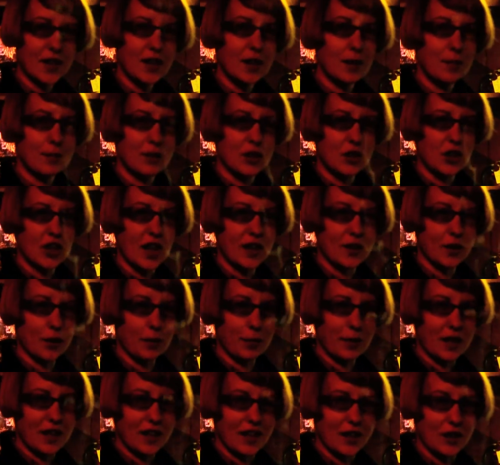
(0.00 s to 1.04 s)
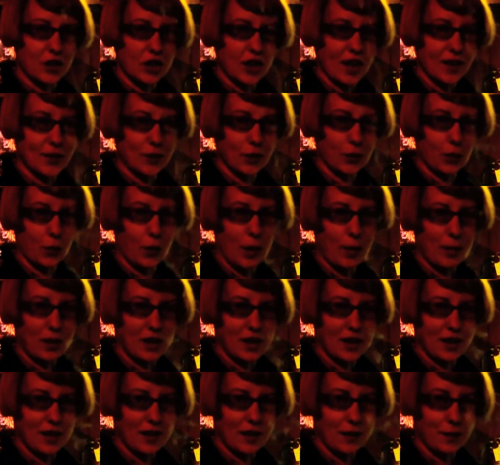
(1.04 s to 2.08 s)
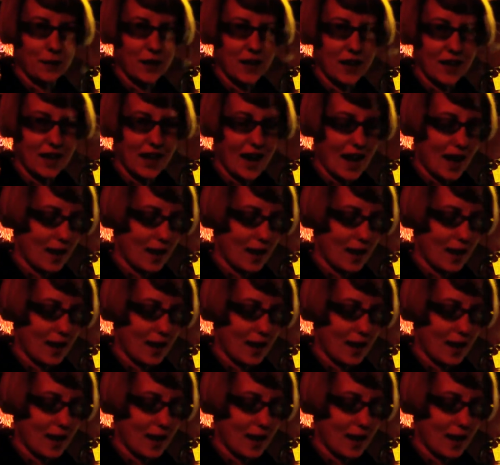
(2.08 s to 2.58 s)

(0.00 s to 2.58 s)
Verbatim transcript: esteemed gentlemen and gentlewomen of the